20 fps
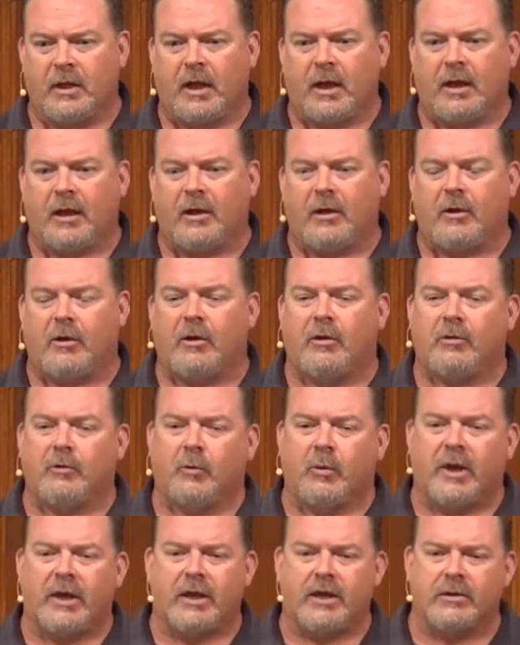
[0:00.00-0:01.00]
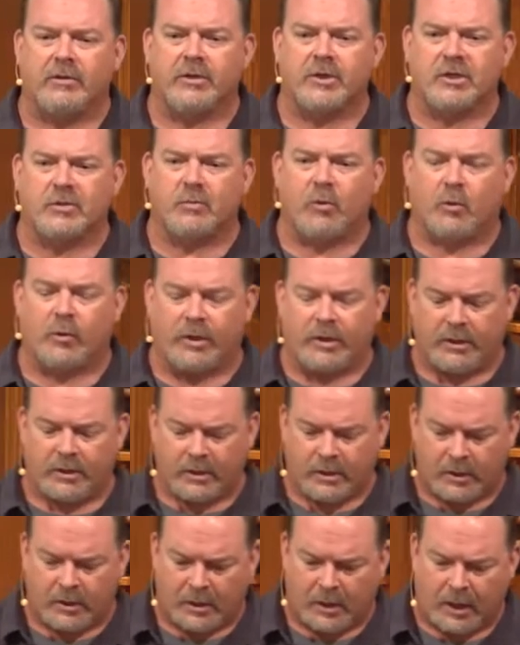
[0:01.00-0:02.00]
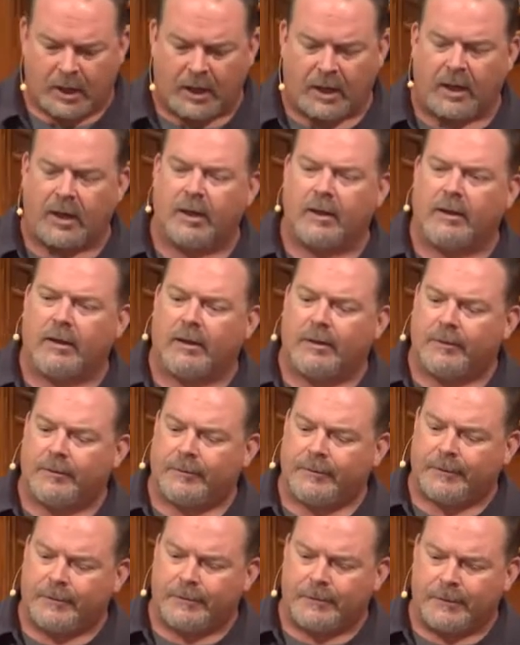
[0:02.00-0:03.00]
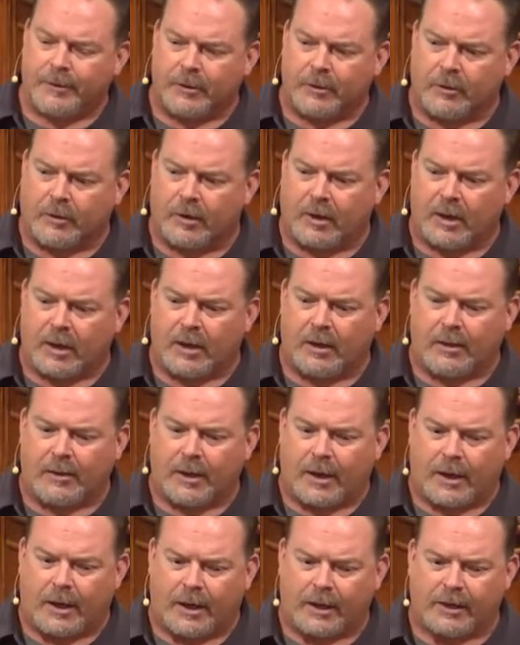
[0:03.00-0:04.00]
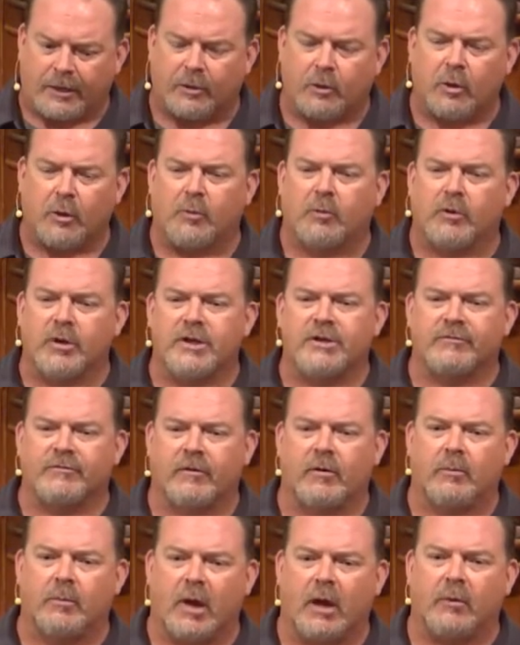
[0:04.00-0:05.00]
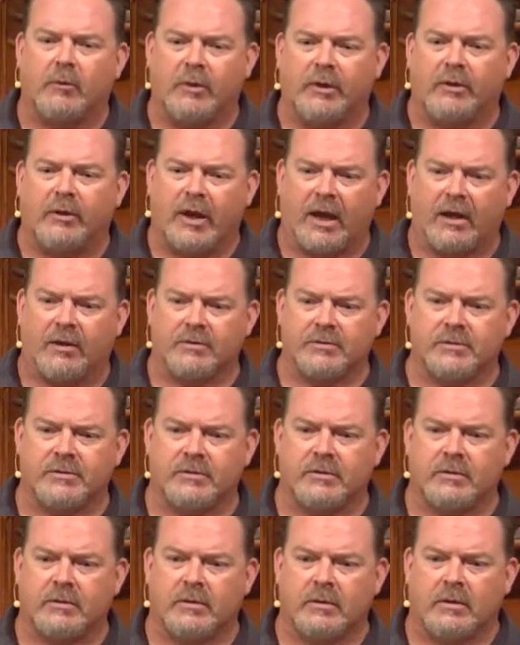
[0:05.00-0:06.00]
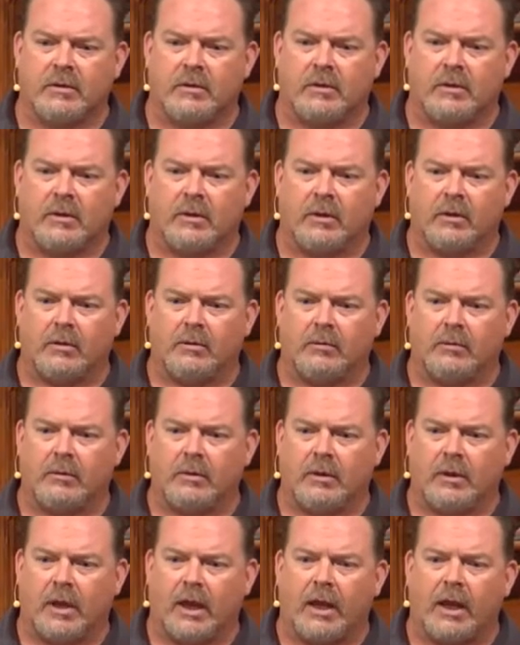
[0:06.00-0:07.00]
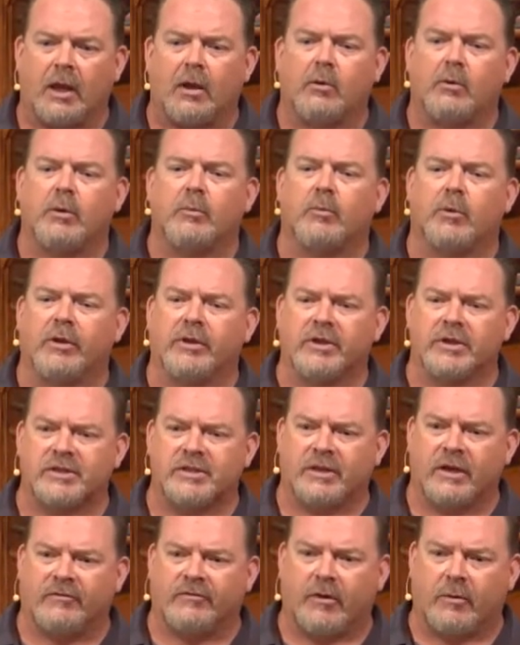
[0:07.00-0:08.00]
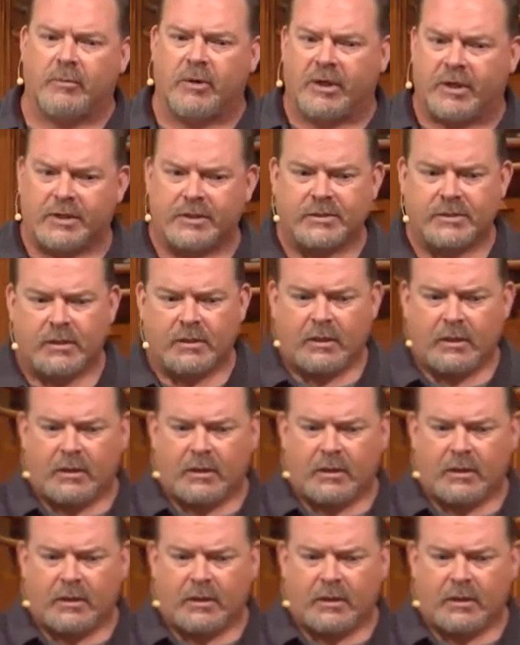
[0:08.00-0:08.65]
On the way here this morning, and I can only preach from my wheelhouse, and I only bring this stuff up because